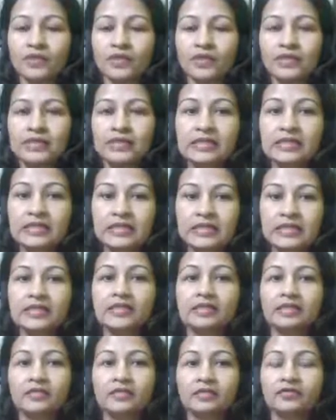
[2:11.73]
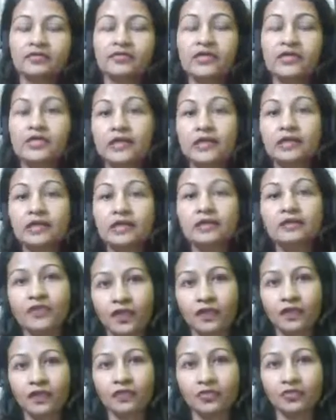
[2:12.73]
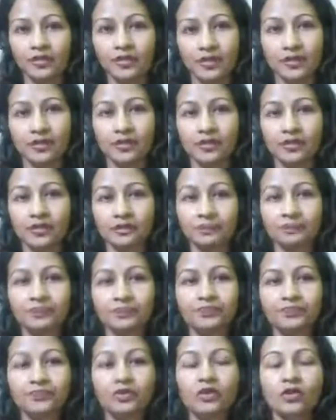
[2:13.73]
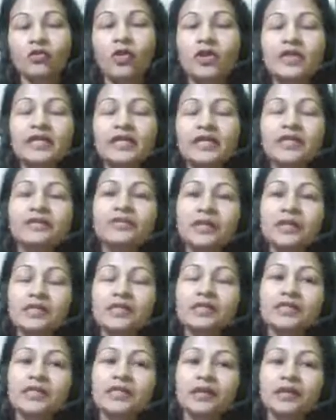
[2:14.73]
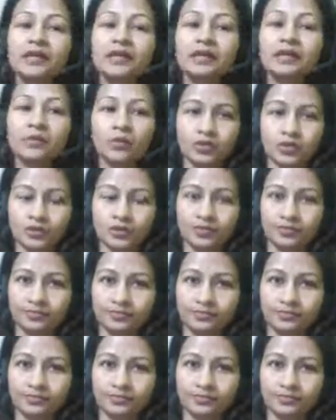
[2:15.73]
consistent physical fingerprint for even a single emotion.